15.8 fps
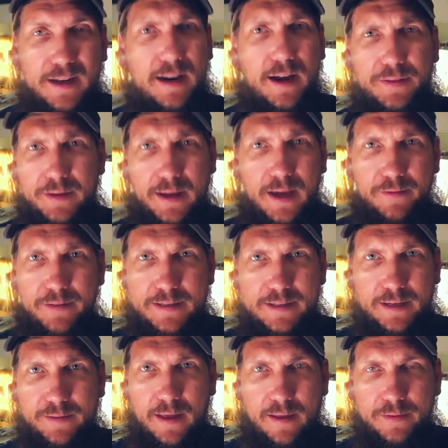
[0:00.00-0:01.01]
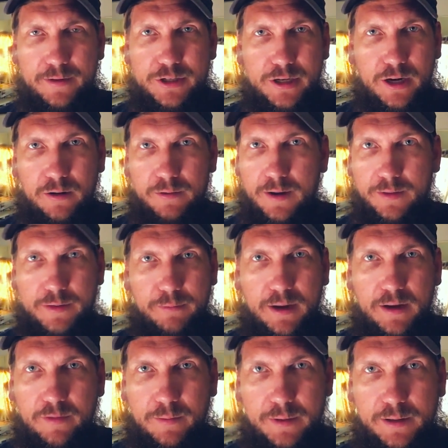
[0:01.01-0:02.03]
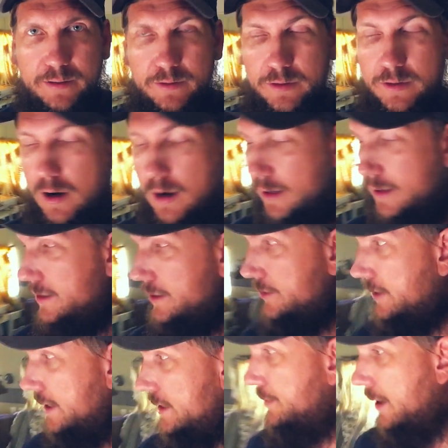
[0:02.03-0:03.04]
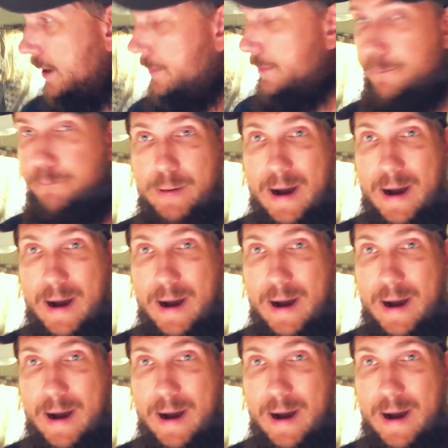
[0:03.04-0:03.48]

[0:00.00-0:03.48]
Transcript: Not that you haven't seen that in the show, not that we haven't been honest and transparent,